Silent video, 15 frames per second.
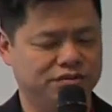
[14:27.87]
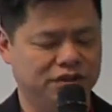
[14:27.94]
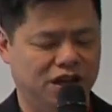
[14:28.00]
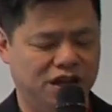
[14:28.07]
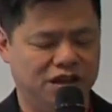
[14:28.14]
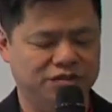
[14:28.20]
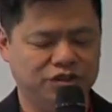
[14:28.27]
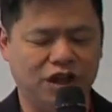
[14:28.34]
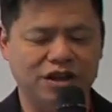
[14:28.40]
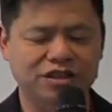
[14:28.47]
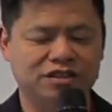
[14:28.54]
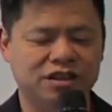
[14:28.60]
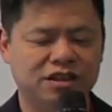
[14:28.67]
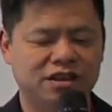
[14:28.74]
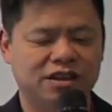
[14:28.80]
uh, sorry
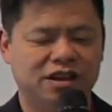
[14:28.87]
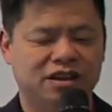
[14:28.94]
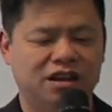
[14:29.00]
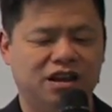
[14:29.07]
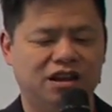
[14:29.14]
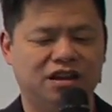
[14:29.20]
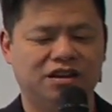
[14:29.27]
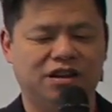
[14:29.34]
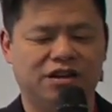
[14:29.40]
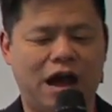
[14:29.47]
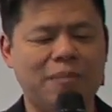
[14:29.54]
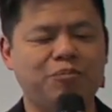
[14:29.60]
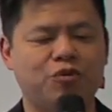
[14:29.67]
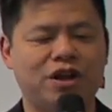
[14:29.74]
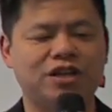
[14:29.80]
uh,
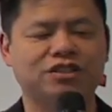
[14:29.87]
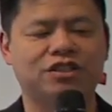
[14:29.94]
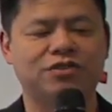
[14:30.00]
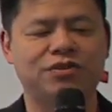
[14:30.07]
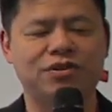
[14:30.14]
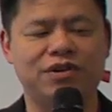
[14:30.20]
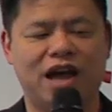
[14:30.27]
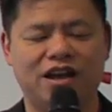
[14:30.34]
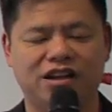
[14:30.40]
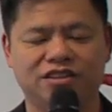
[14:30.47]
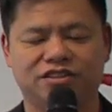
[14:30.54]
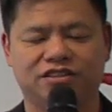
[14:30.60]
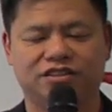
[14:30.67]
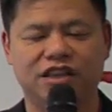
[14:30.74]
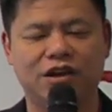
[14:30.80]
operators develop
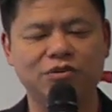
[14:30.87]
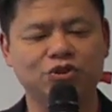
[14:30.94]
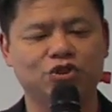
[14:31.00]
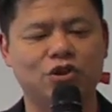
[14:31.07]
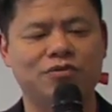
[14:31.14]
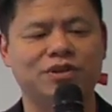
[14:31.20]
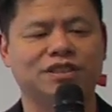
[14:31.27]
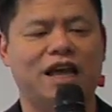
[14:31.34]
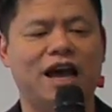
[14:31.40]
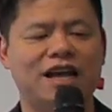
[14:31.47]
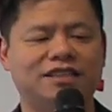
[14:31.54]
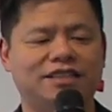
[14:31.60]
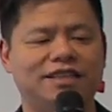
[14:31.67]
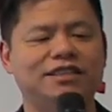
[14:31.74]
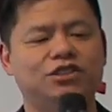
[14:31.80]
self-service
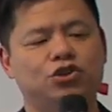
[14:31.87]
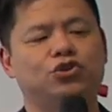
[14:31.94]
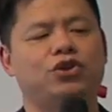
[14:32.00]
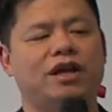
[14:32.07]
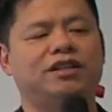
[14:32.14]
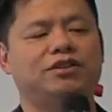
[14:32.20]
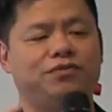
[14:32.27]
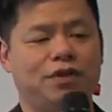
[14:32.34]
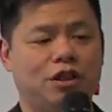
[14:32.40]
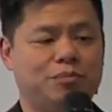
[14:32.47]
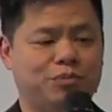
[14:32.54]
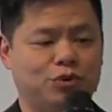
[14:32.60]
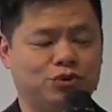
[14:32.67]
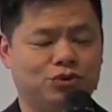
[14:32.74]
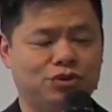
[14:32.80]
IT to their
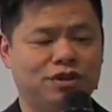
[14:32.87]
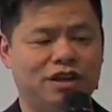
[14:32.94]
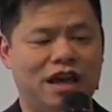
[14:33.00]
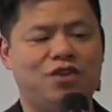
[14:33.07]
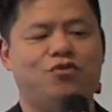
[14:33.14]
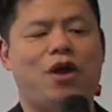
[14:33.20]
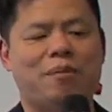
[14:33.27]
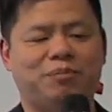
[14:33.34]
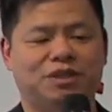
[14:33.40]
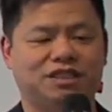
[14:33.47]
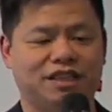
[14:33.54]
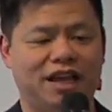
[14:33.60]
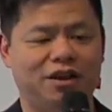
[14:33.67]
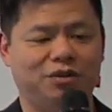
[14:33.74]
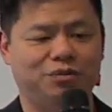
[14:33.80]
developers at rapid
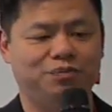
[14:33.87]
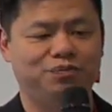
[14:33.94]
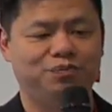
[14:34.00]
scale.